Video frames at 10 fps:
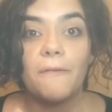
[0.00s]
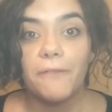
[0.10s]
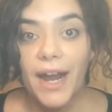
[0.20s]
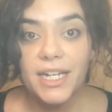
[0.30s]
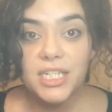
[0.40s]

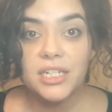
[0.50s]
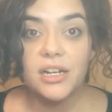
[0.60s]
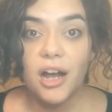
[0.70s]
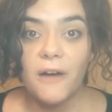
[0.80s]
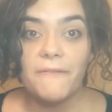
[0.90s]

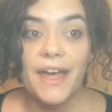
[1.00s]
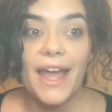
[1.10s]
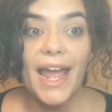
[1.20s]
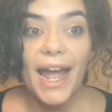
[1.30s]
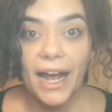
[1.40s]
fraction of that
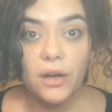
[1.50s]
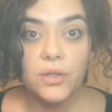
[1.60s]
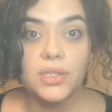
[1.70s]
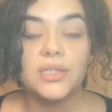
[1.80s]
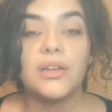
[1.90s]

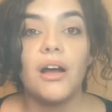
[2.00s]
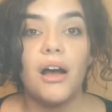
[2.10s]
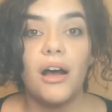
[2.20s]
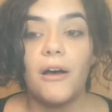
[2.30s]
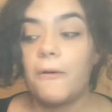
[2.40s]
house
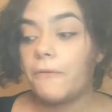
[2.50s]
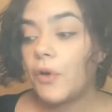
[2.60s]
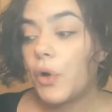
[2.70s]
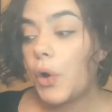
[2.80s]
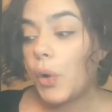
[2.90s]
of
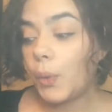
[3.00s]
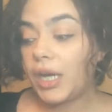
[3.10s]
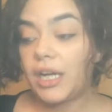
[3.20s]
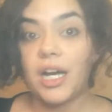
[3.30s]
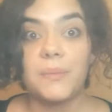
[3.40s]
when
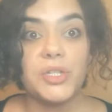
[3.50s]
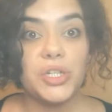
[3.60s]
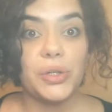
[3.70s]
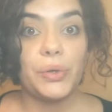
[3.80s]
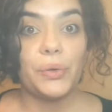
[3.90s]
it comes
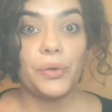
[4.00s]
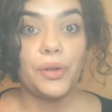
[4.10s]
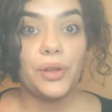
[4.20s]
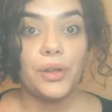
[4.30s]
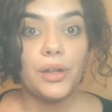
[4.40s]
to
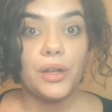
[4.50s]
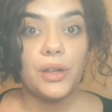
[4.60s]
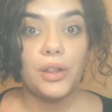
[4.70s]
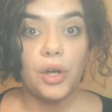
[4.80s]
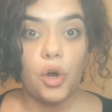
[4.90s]

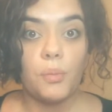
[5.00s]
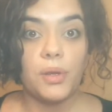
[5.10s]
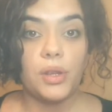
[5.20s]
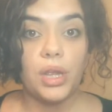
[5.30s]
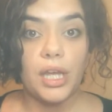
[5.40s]
the home
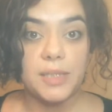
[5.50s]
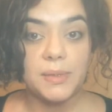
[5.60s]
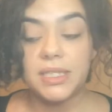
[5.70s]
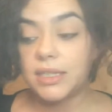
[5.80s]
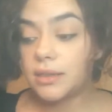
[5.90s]

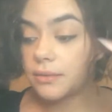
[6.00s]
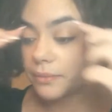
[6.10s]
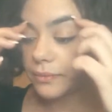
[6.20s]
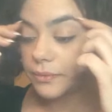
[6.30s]
expenses.